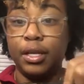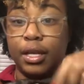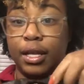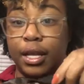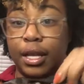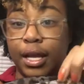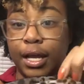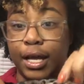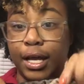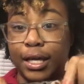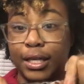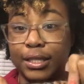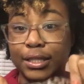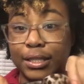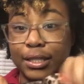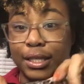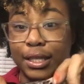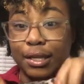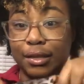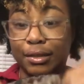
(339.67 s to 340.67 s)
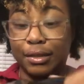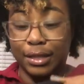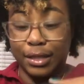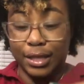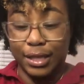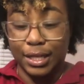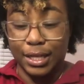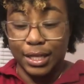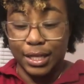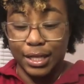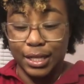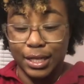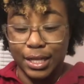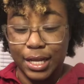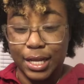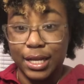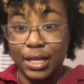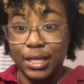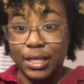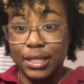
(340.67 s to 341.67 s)
Like you see how thin
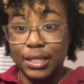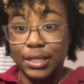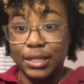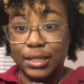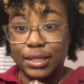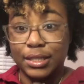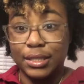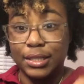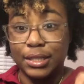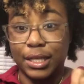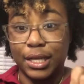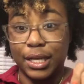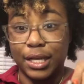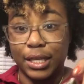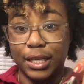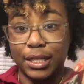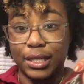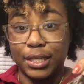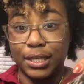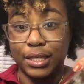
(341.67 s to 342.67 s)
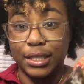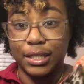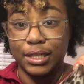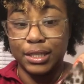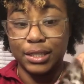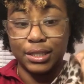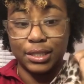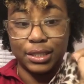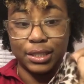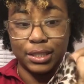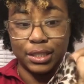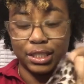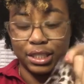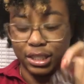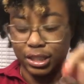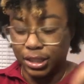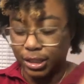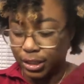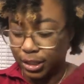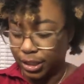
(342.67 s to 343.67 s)
that is? Like it's
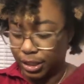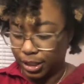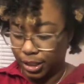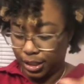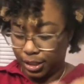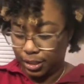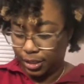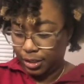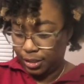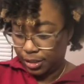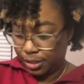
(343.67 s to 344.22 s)
legit thin.